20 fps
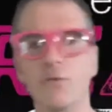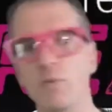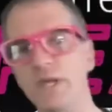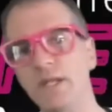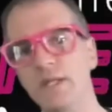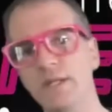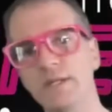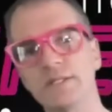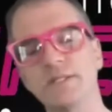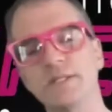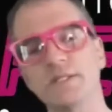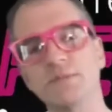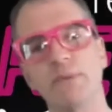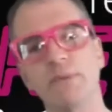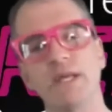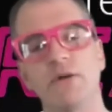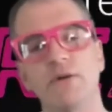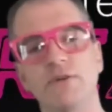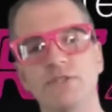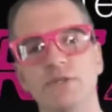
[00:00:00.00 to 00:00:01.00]
that weaknesses
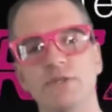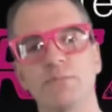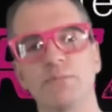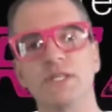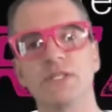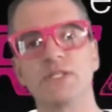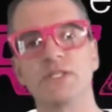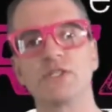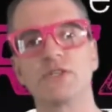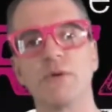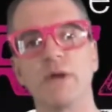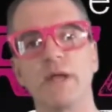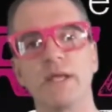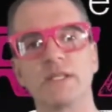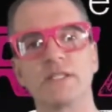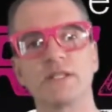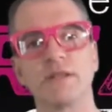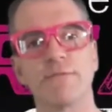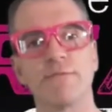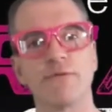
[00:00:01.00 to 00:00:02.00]
might also be
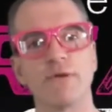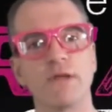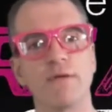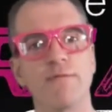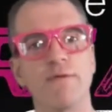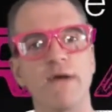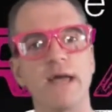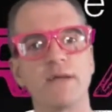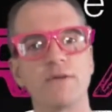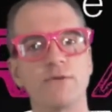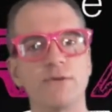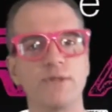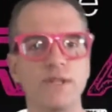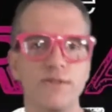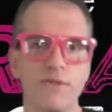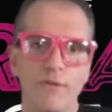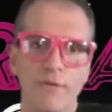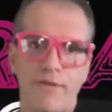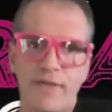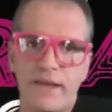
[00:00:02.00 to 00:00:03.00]
strengths, the freak factor,
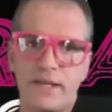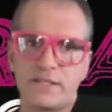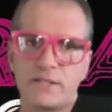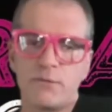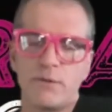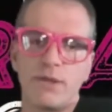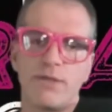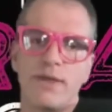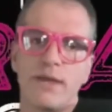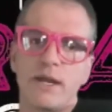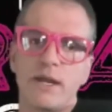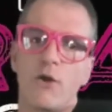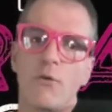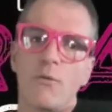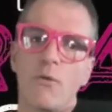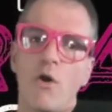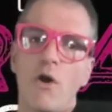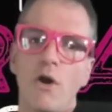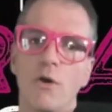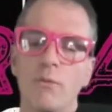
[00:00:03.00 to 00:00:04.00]
that the things that we think are
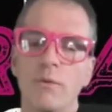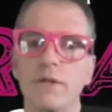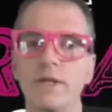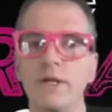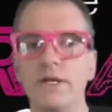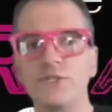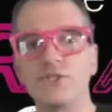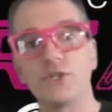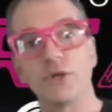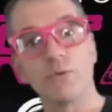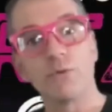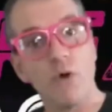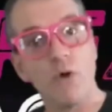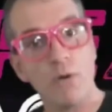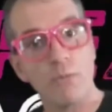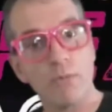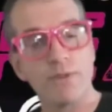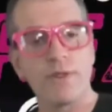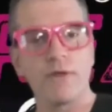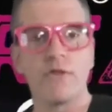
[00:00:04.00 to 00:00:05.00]
wrong with us or
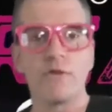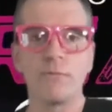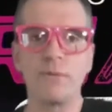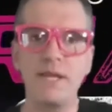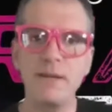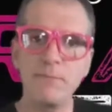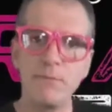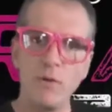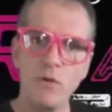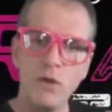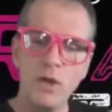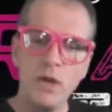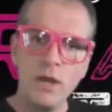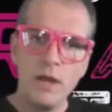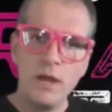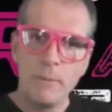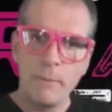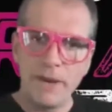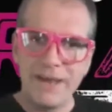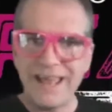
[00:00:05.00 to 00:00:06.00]
wrong with other people
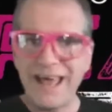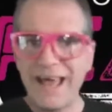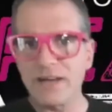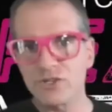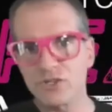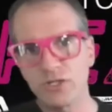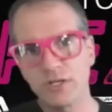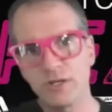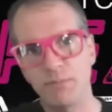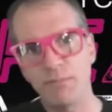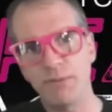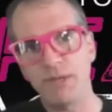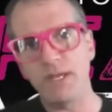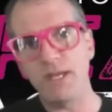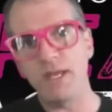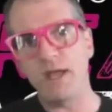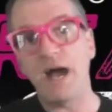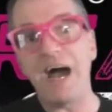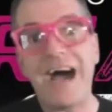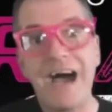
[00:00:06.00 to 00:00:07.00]
might actually
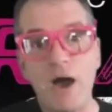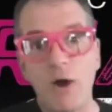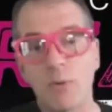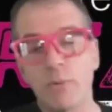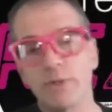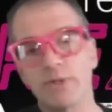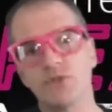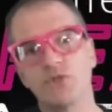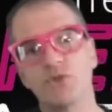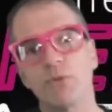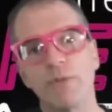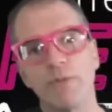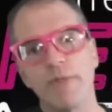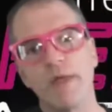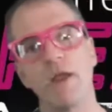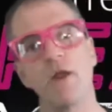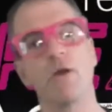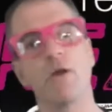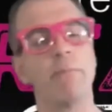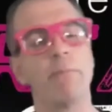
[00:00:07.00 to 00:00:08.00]
be ours or
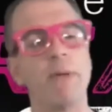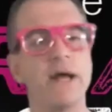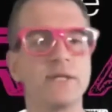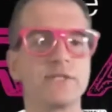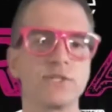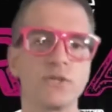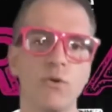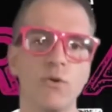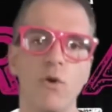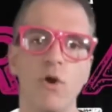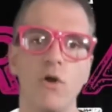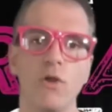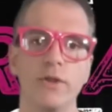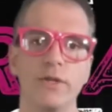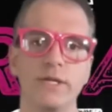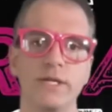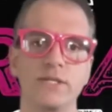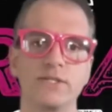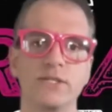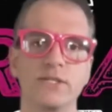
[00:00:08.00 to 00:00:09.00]
their best
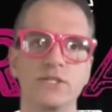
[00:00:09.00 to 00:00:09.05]
qualities.